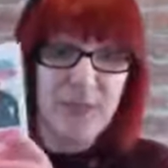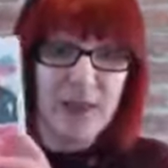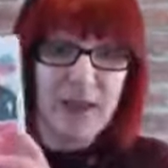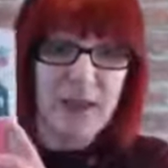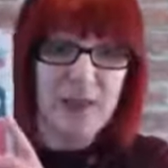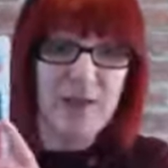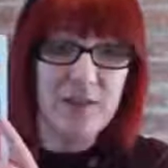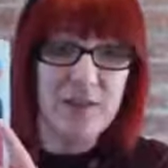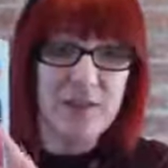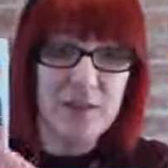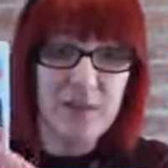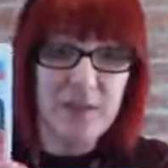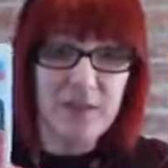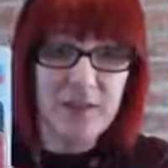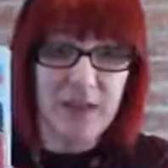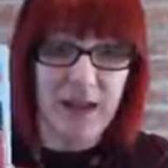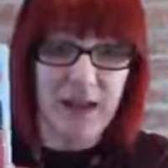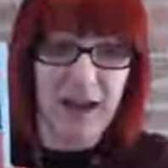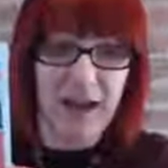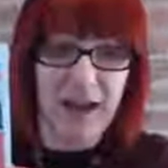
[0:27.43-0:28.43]
and this is what they
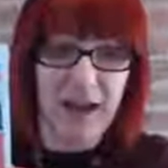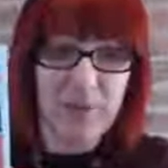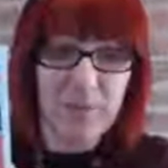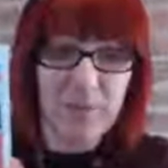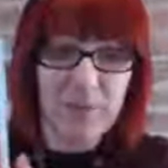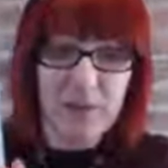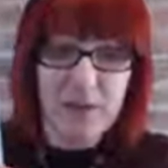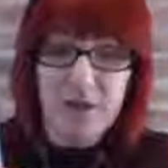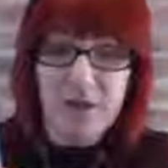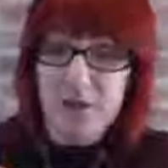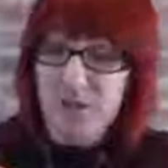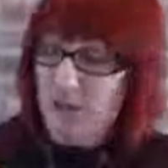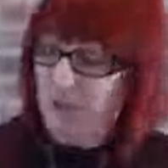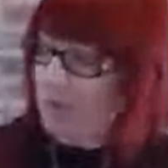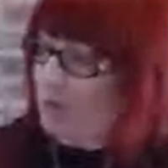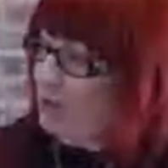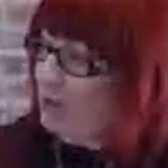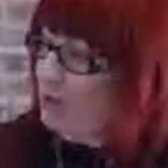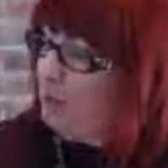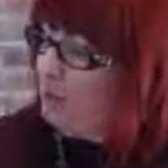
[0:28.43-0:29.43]
are. So you've got
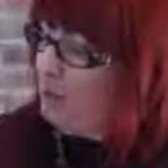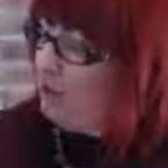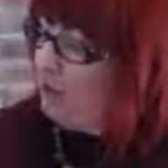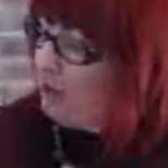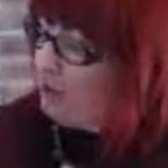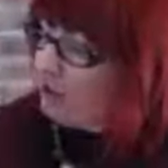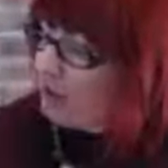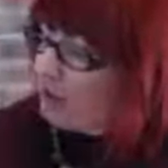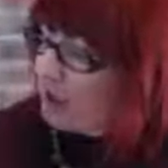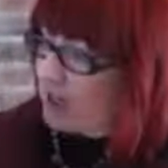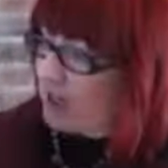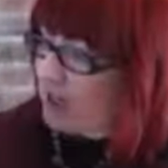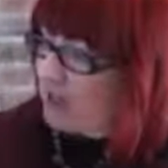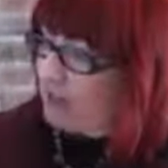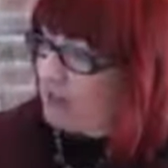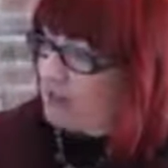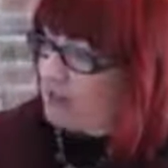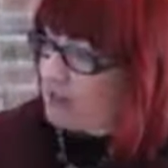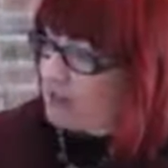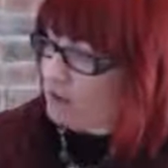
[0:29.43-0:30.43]
the monthly
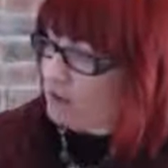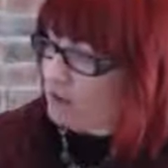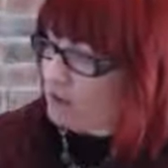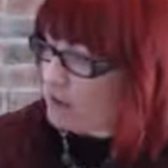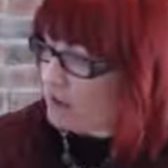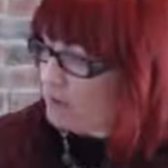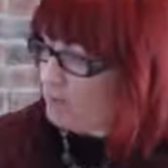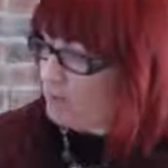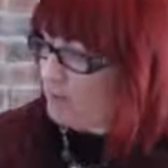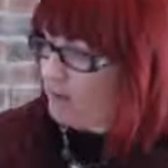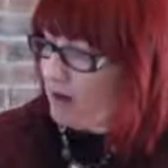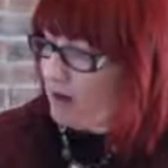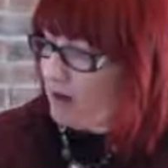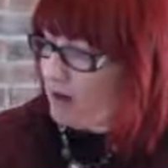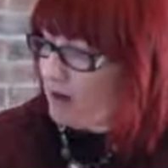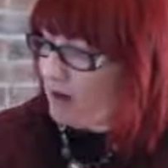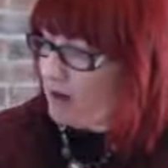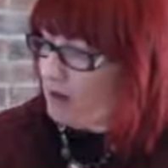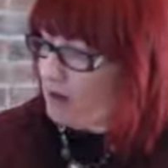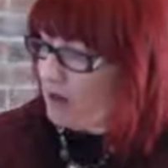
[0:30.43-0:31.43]
checklist, customer record,